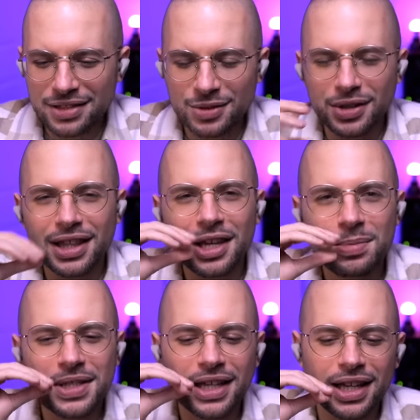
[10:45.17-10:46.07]
so the lip
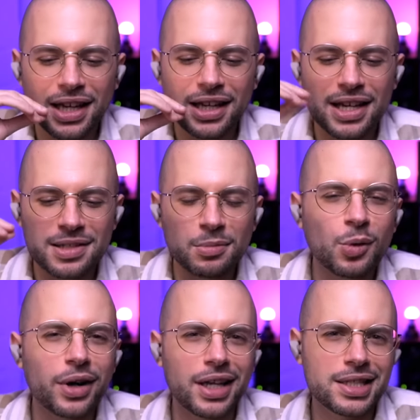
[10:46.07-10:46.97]
syncing is
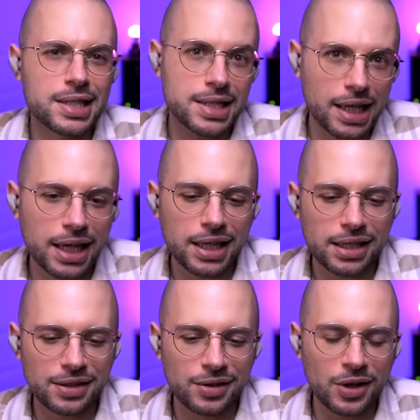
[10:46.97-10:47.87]
more in
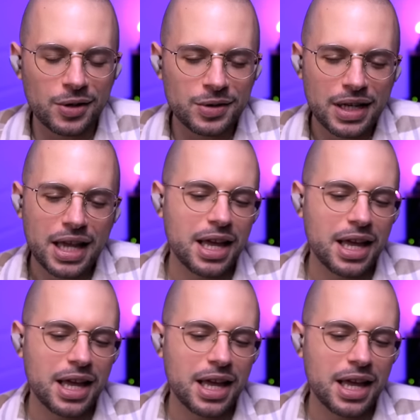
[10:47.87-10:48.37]
sync, you know?